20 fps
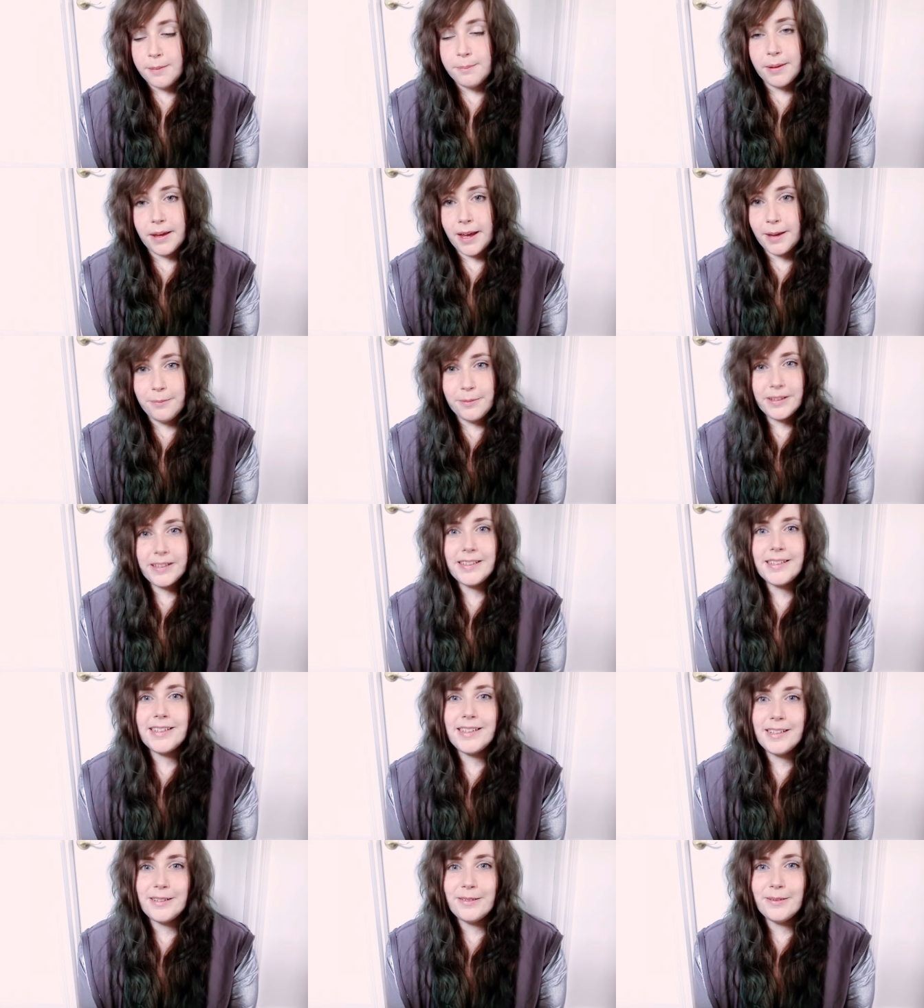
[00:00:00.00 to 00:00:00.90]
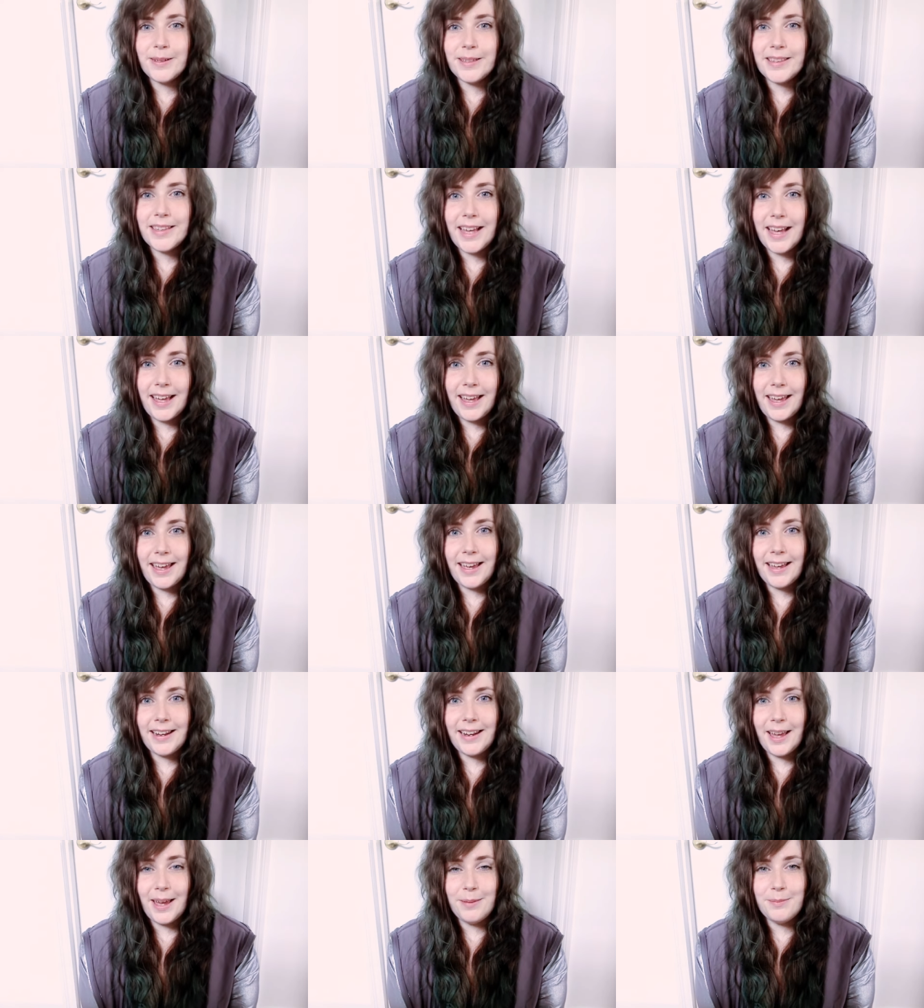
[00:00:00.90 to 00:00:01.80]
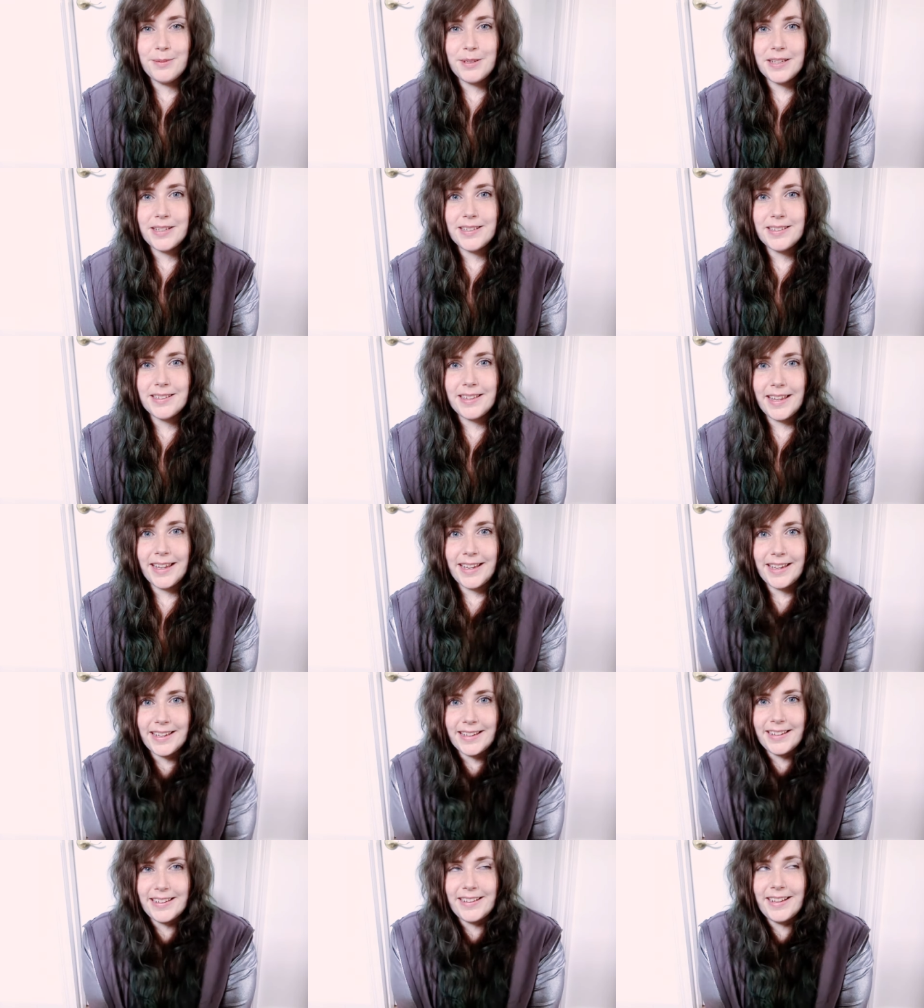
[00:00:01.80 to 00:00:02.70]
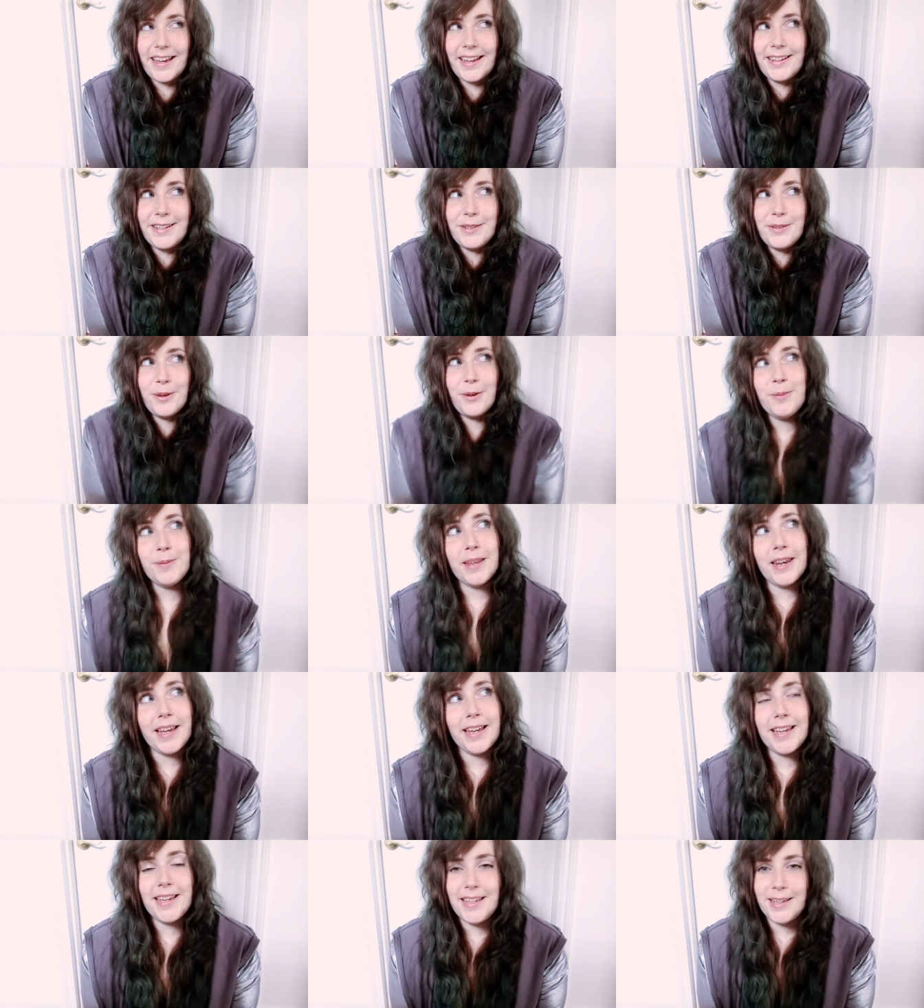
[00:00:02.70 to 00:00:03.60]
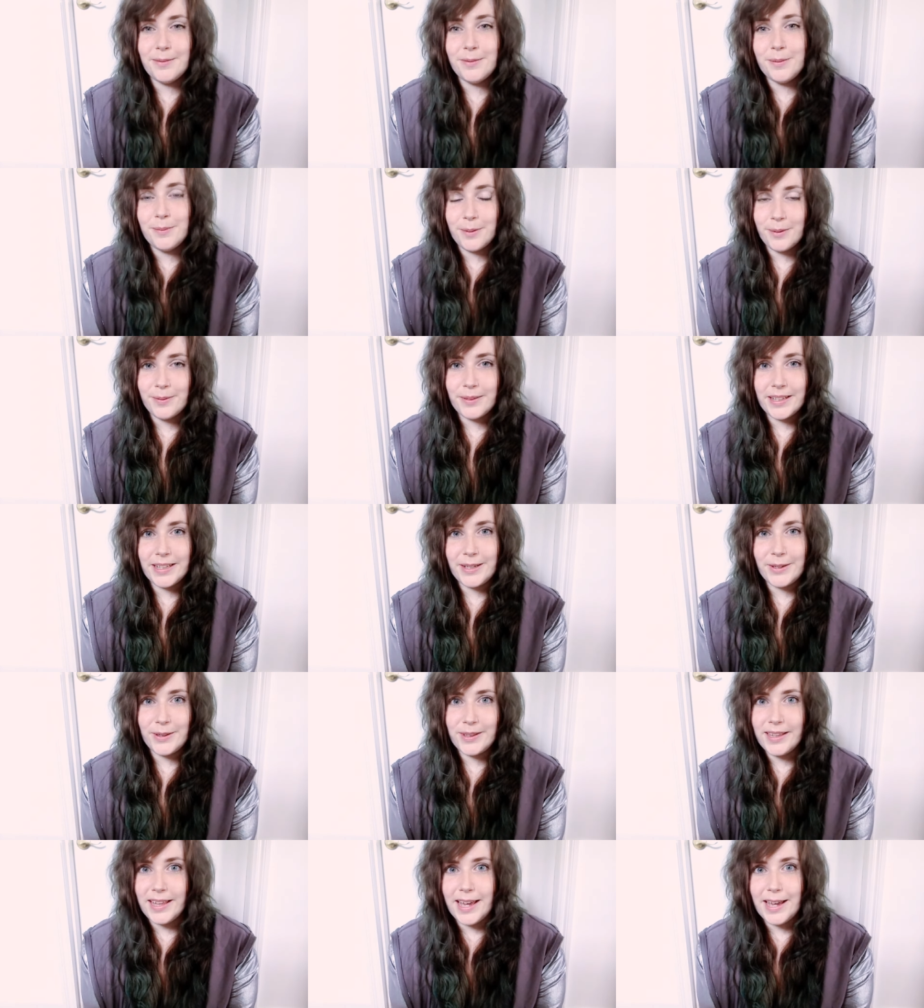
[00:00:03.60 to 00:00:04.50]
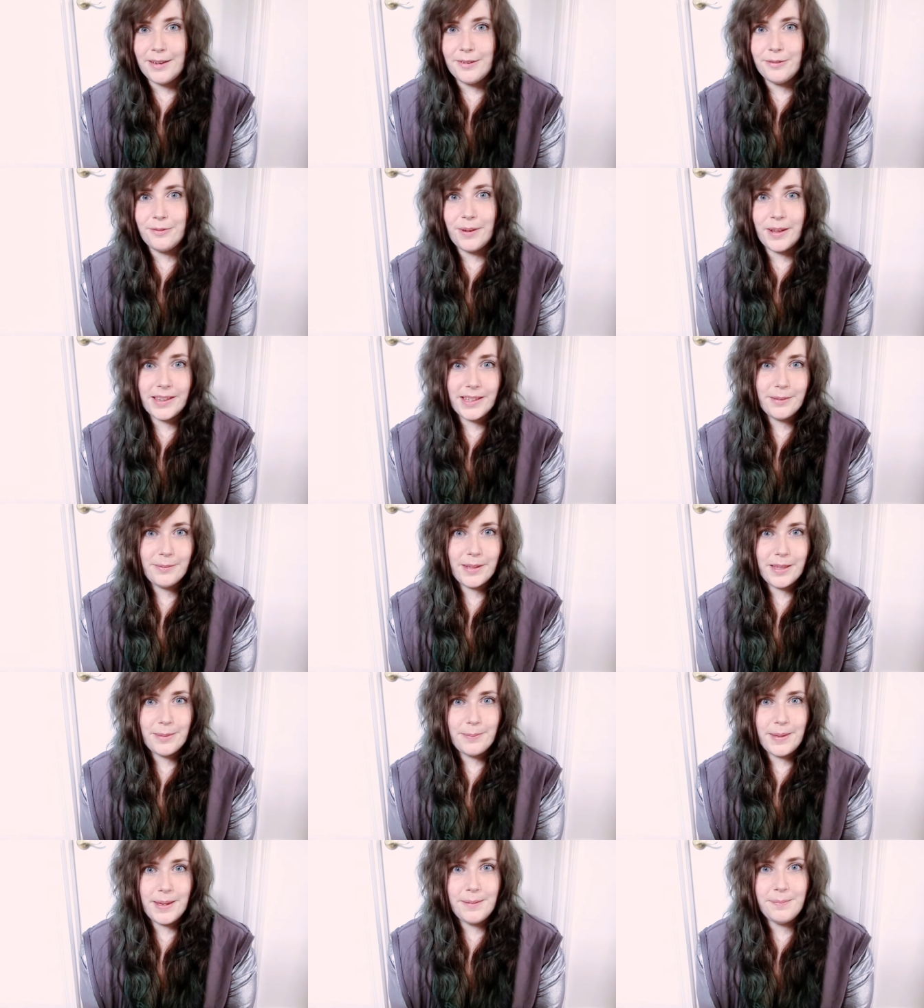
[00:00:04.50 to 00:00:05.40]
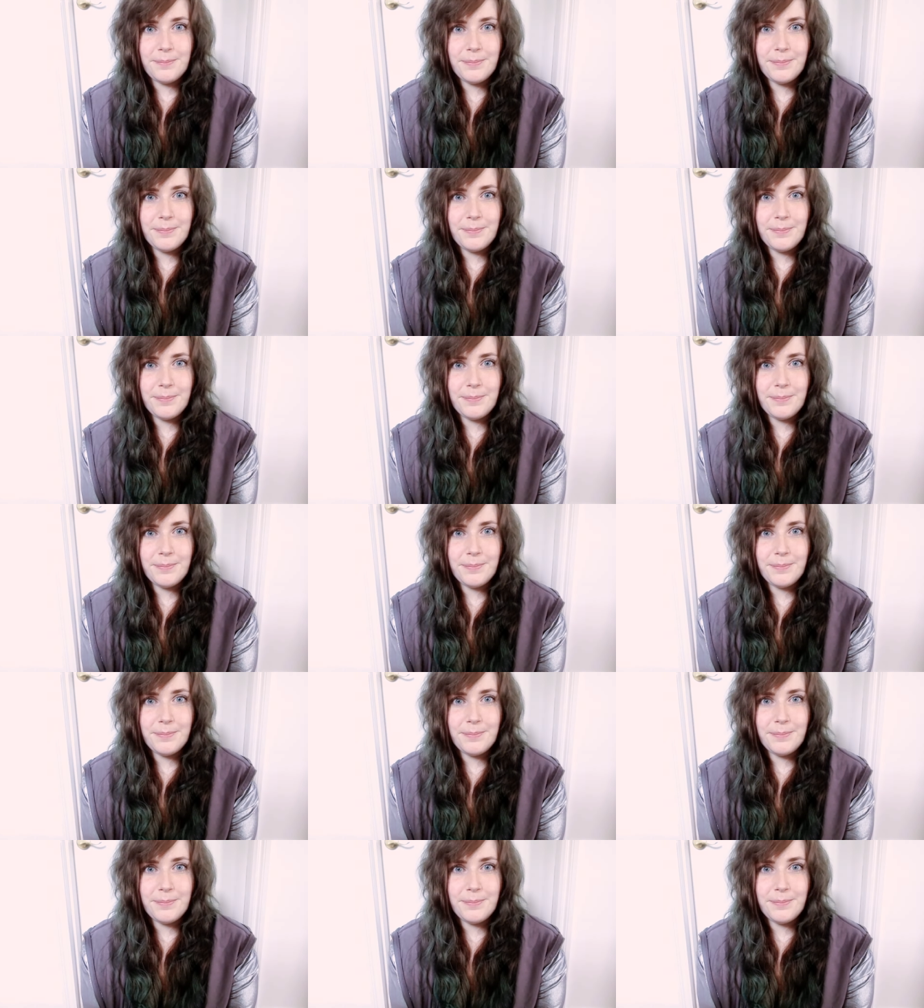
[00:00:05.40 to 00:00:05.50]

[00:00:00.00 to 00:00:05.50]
But I'm willing to deal with that, and I just hope that I can give them a really good life while they're with me.